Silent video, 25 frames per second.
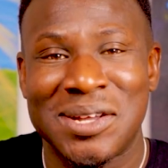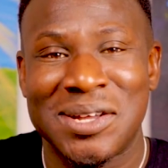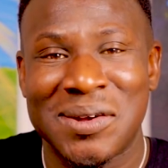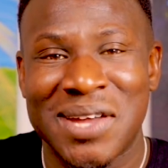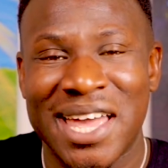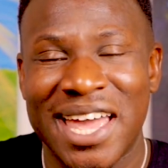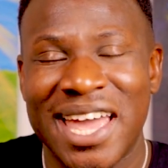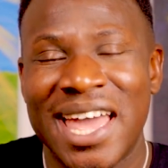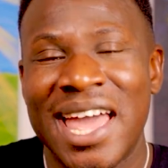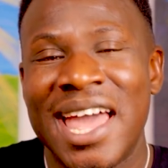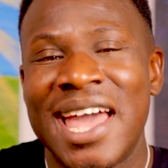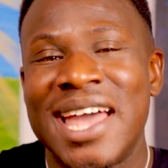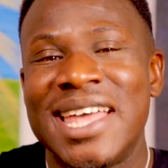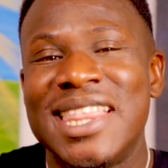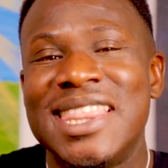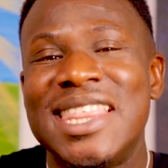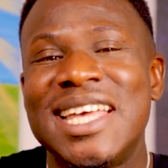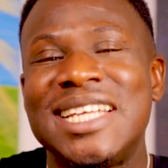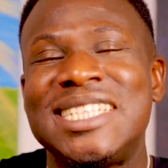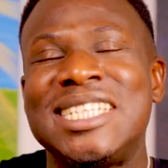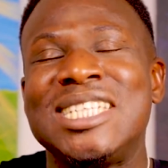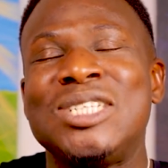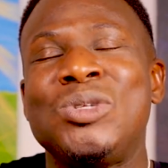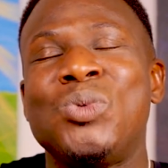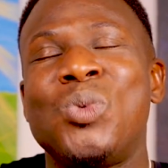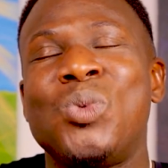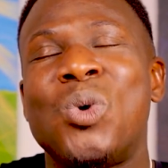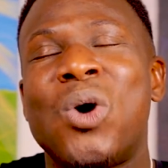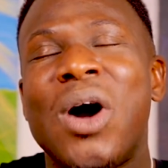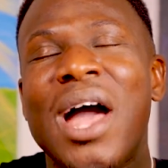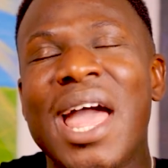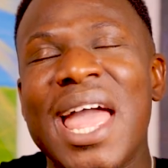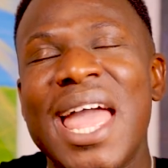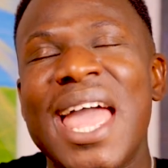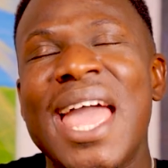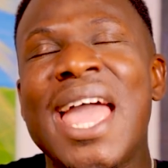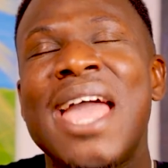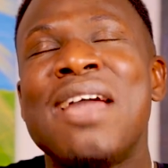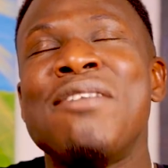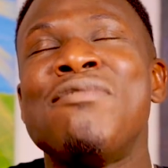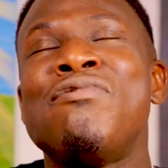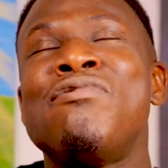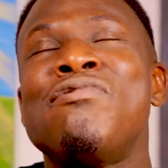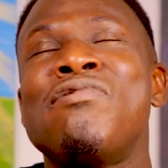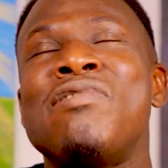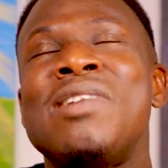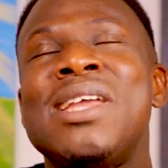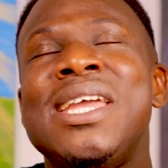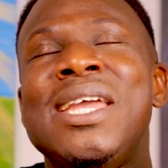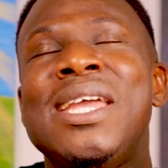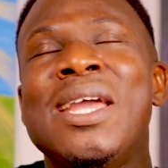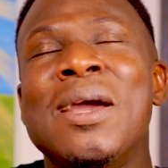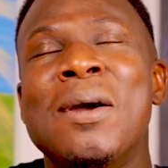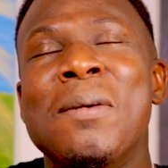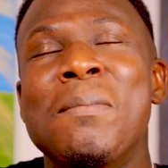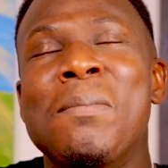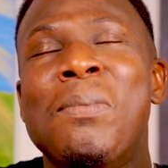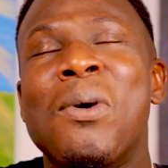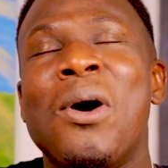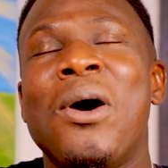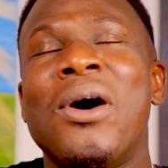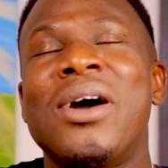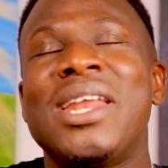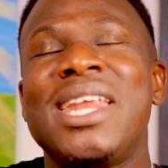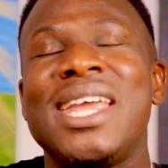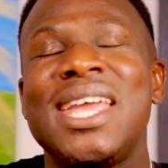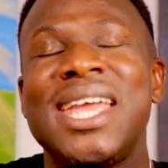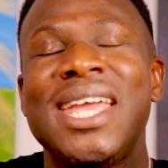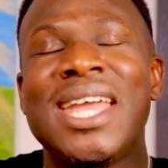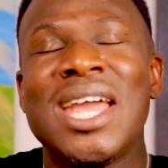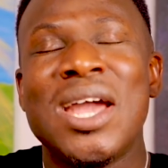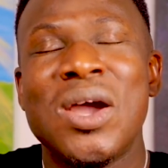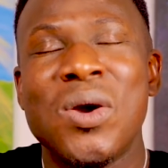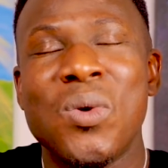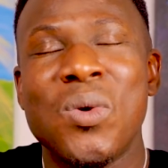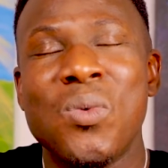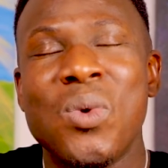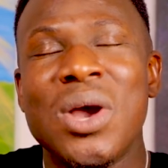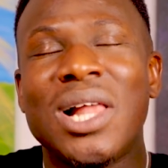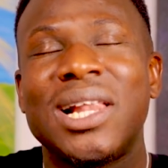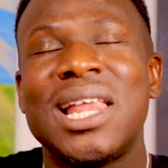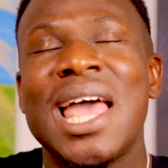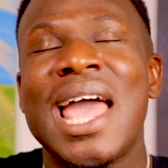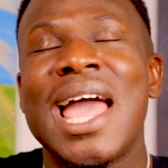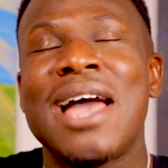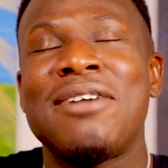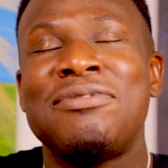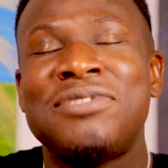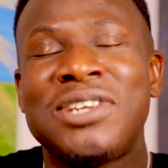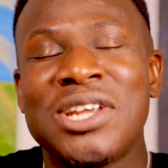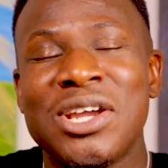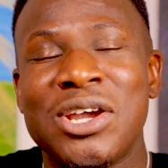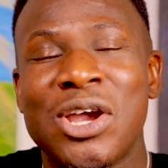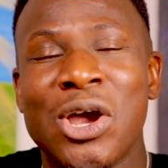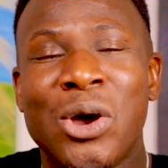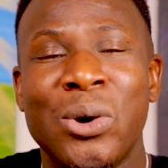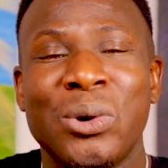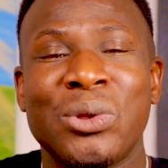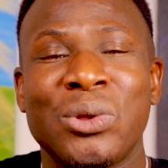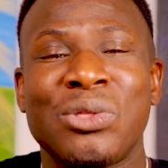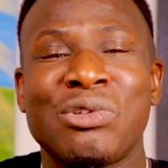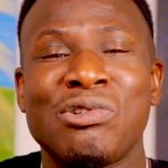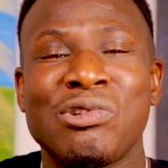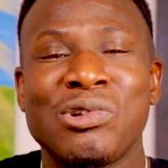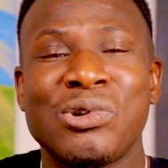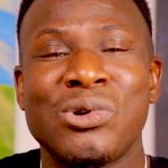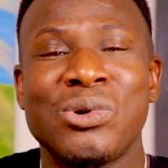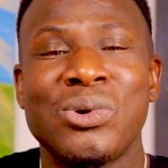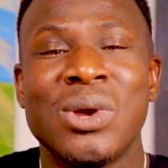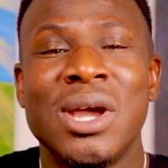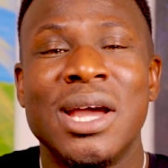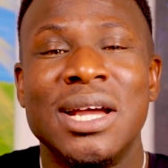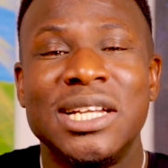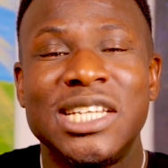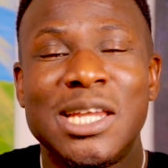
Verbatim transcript: Okay, this is what everybody will have to go through